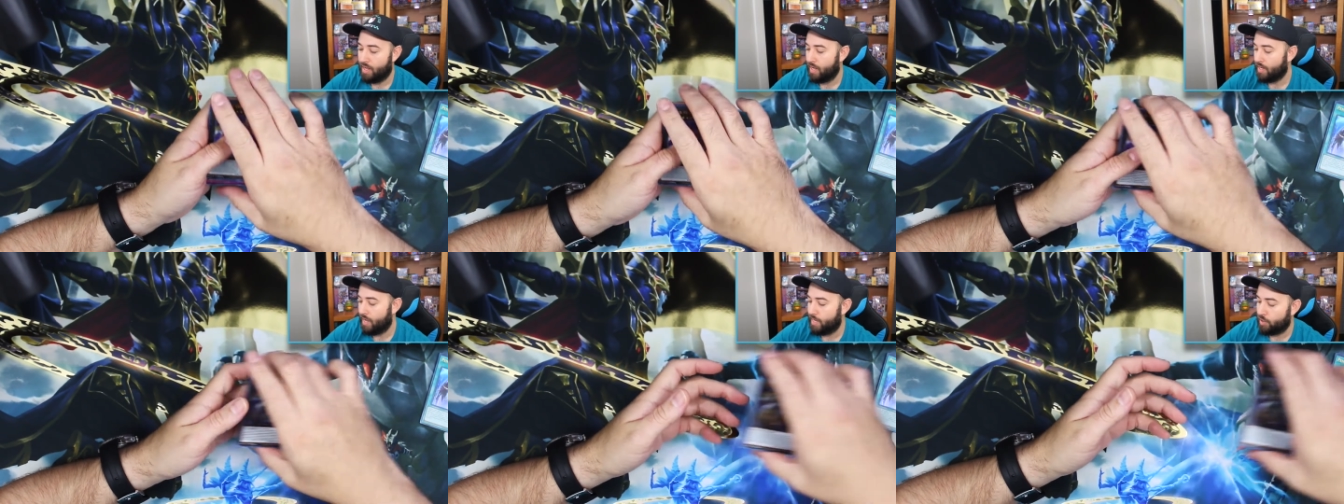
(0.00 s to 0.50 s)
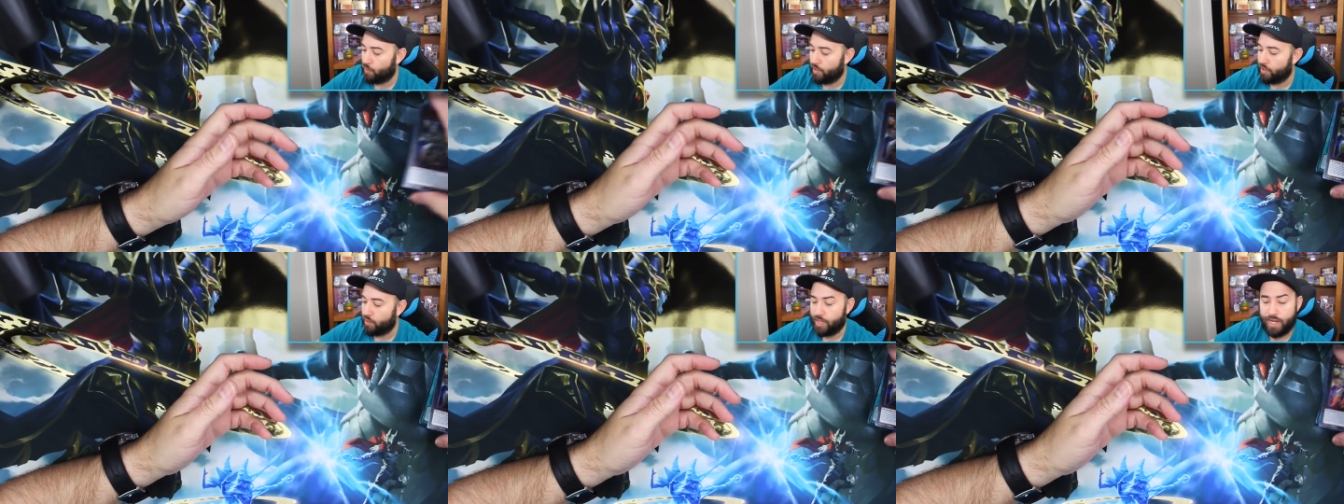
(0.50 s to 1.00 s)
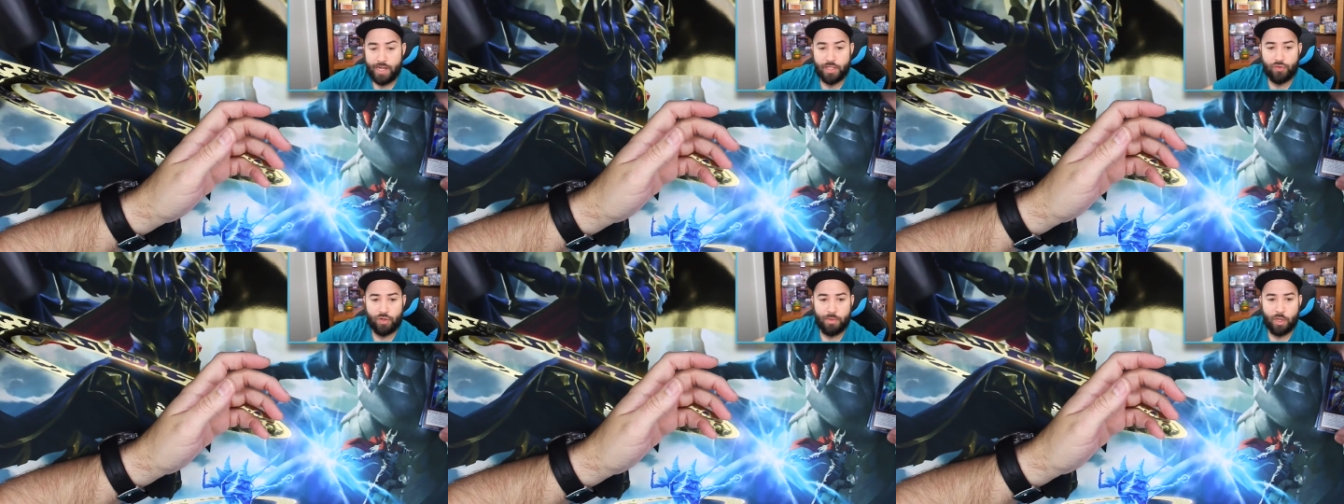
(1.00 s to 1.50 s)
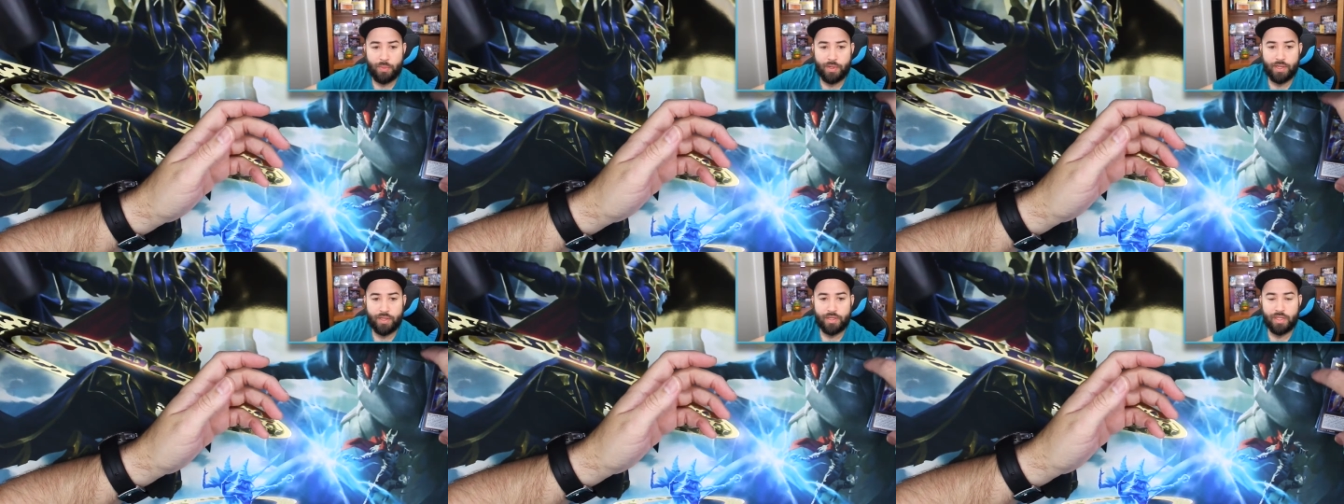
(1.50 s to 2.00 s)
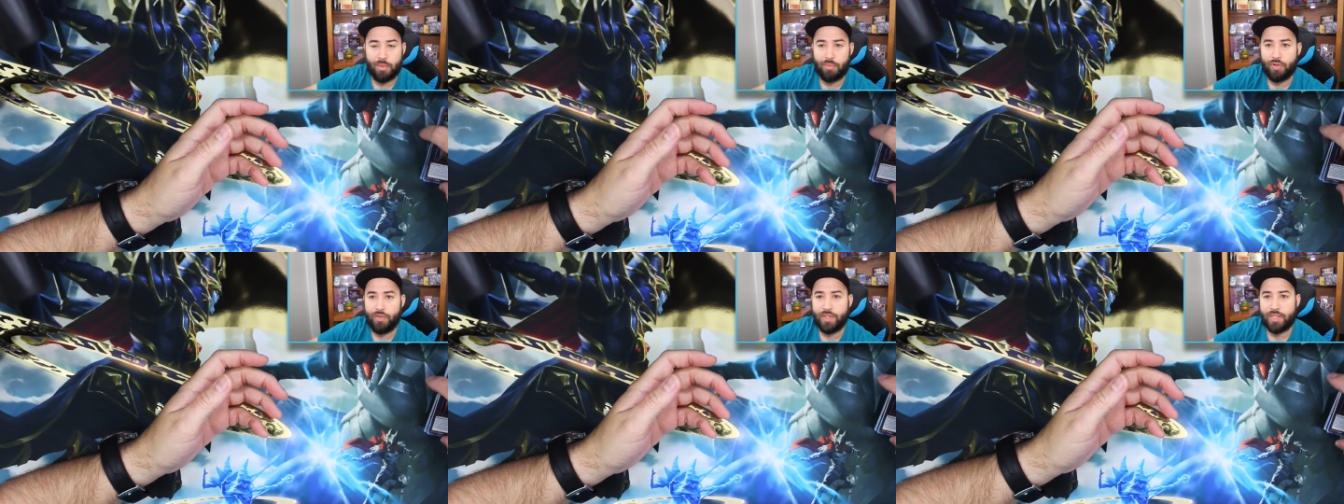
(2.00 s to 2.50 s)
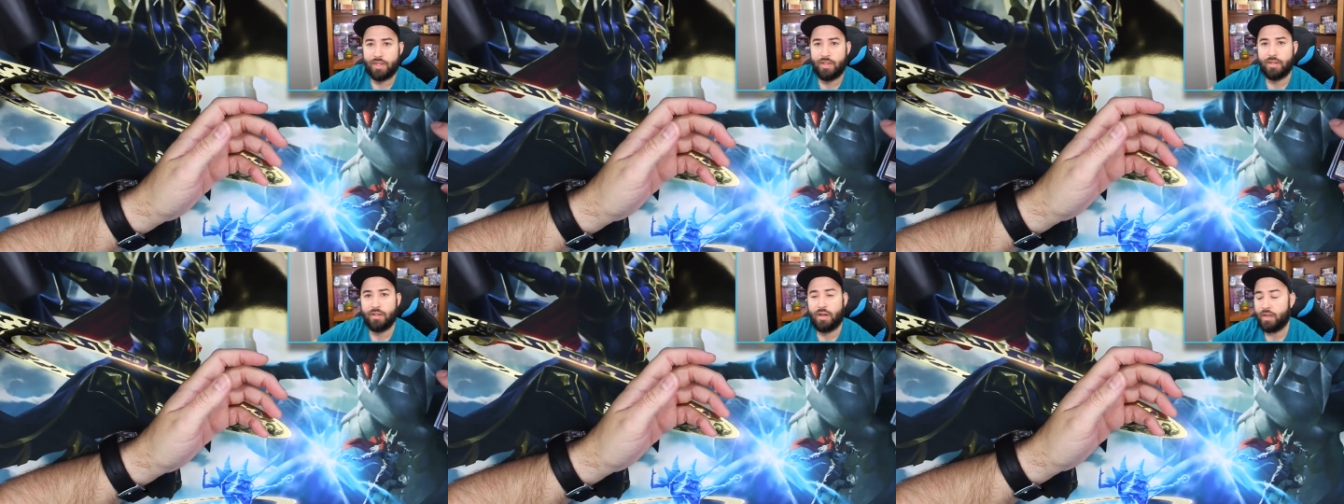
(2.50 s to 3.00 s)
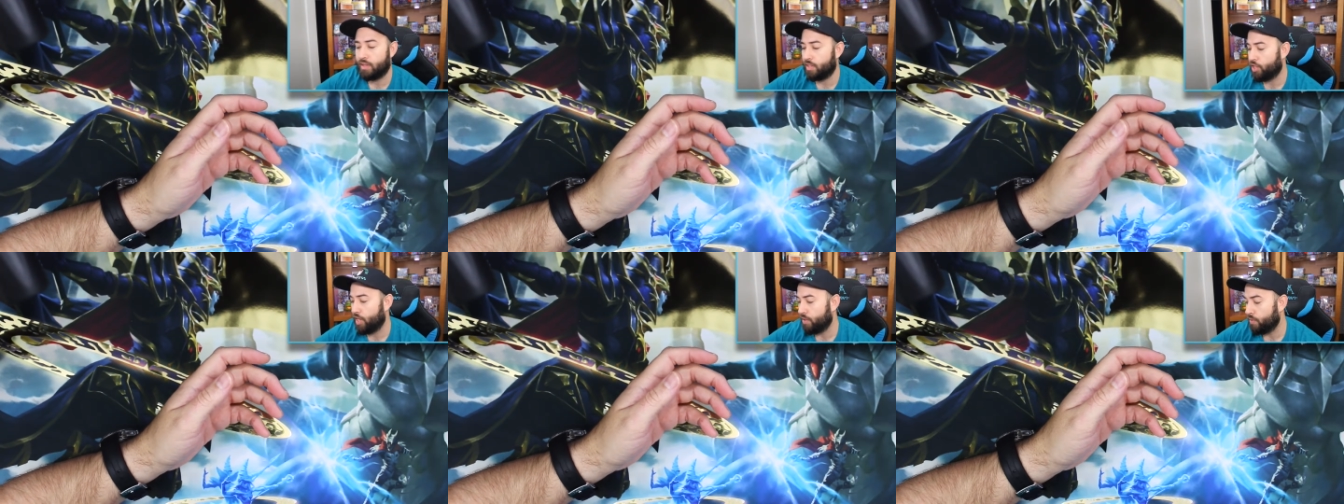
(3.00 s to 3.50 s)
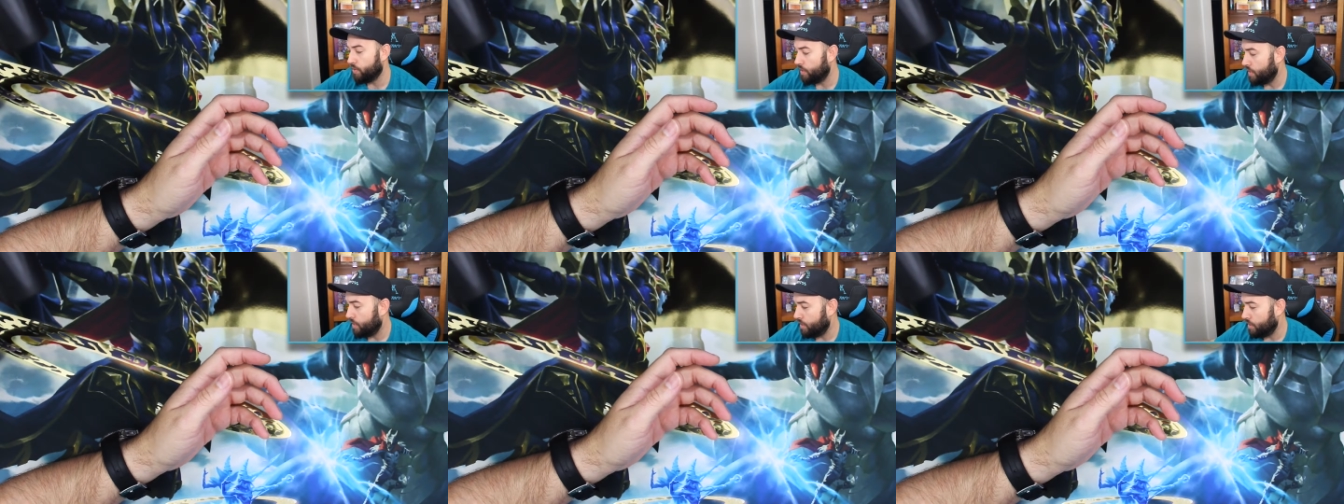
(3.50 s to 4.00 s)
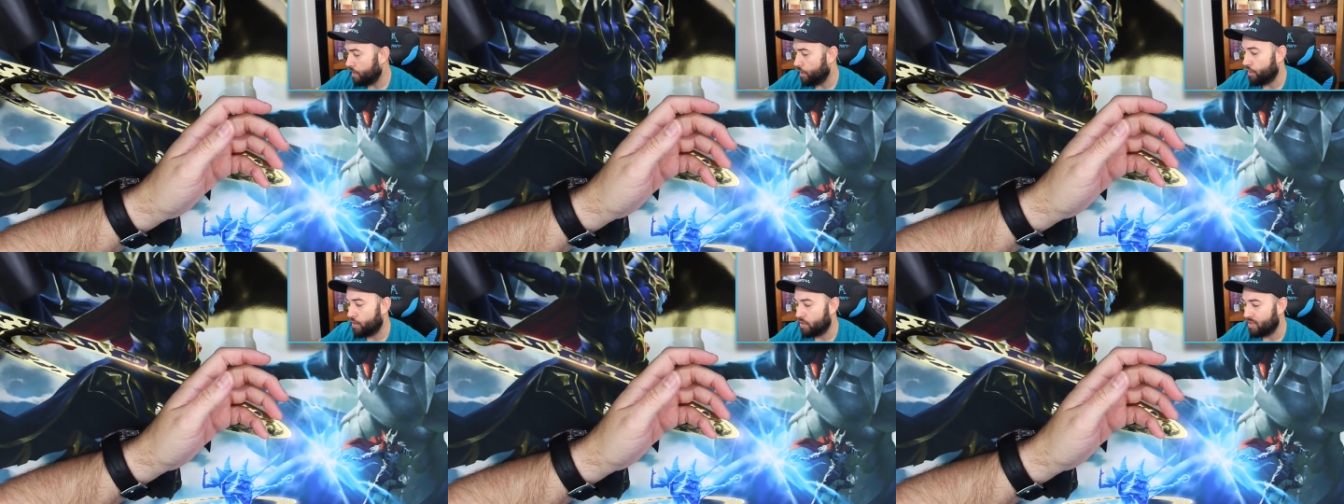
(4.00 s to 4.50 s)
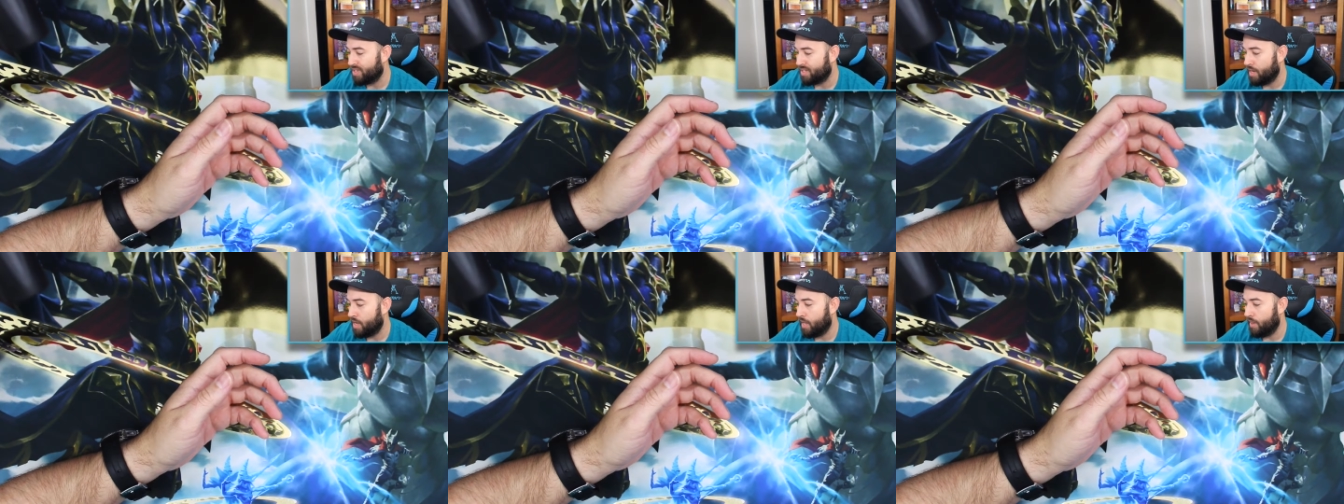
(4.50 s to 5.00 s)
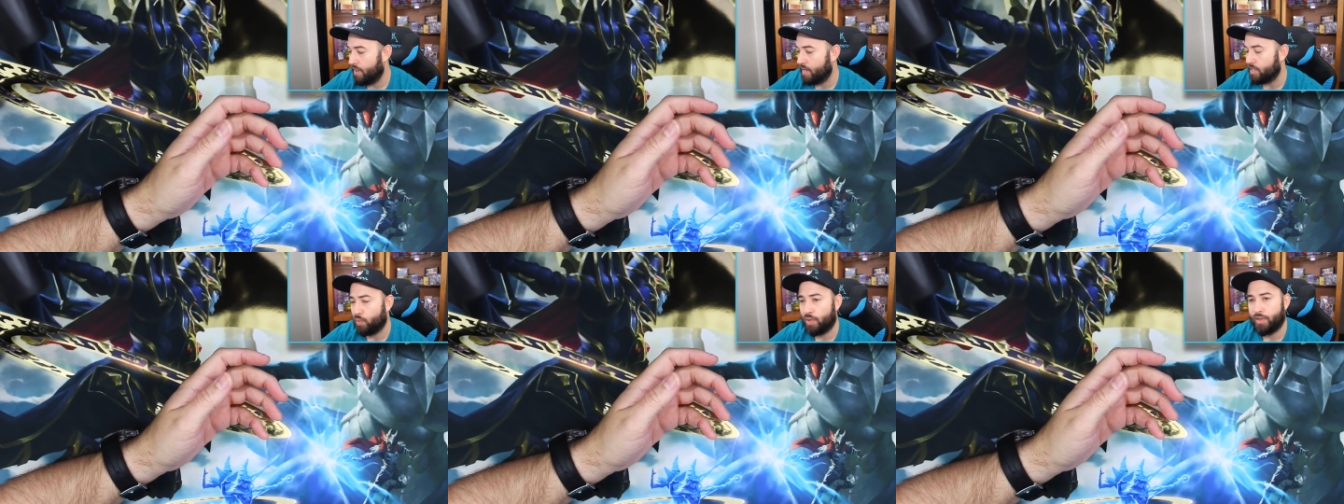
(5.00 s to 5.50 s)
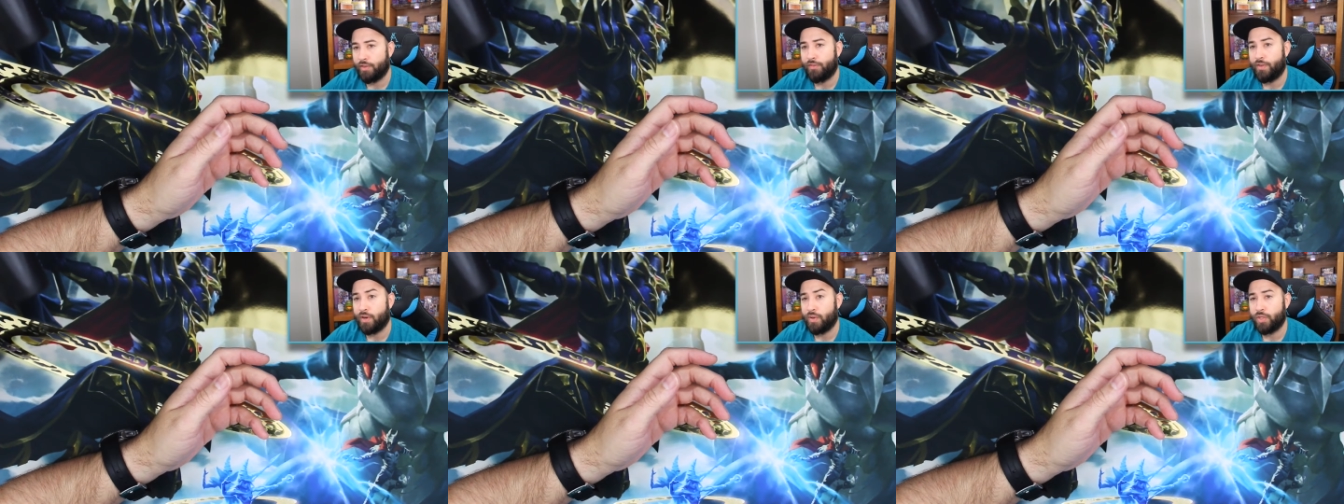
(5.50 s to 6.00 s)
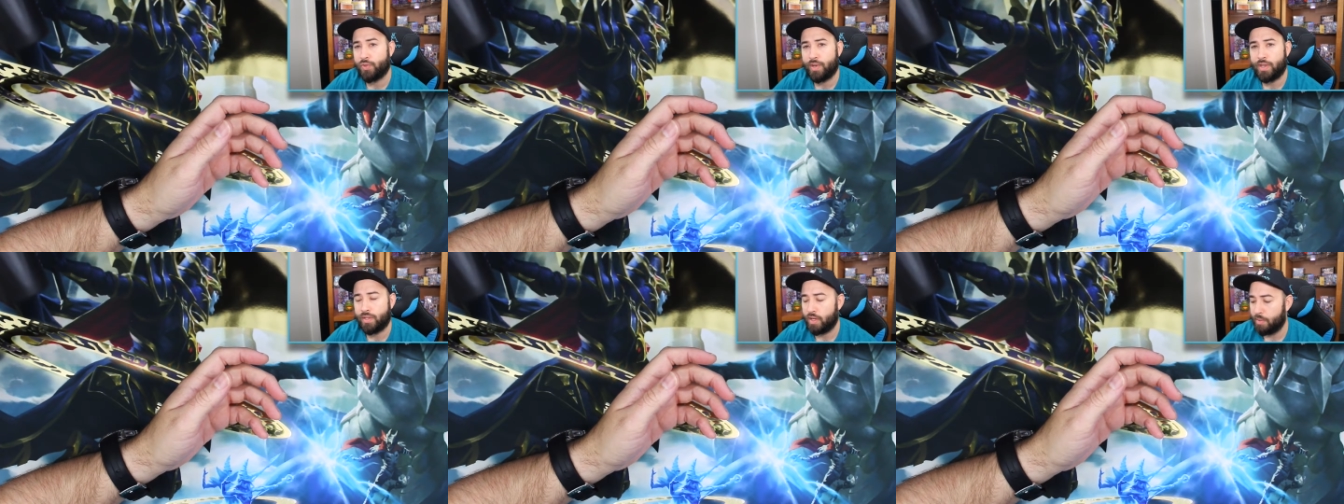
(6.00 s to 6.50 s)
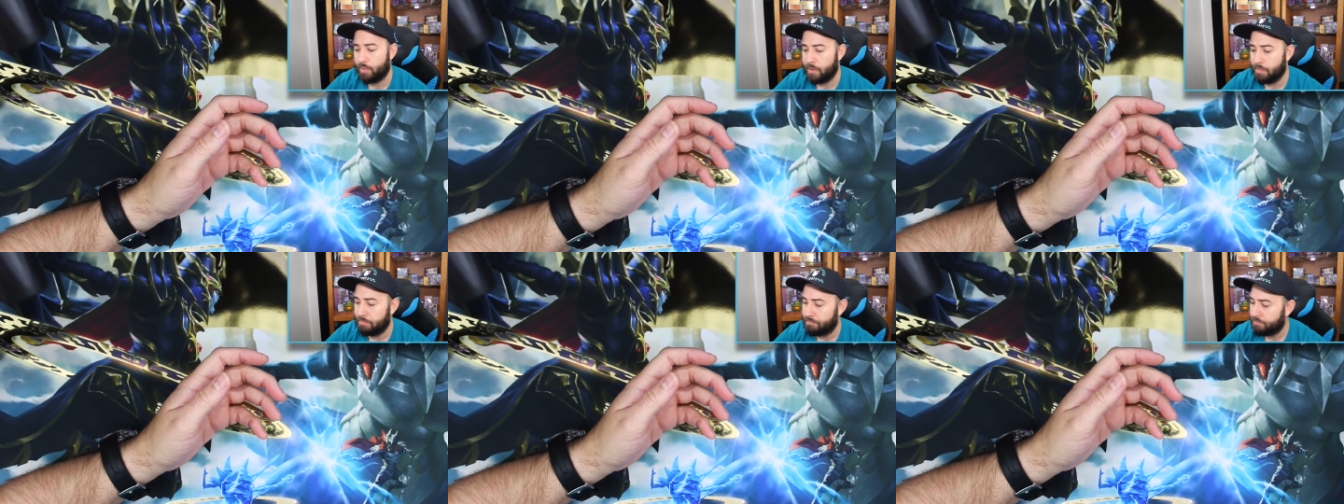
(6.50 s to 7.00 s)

And as we know guys from opening this up previously here on the channel, the third slot, that's where the Pharaoh's Rare is going to be.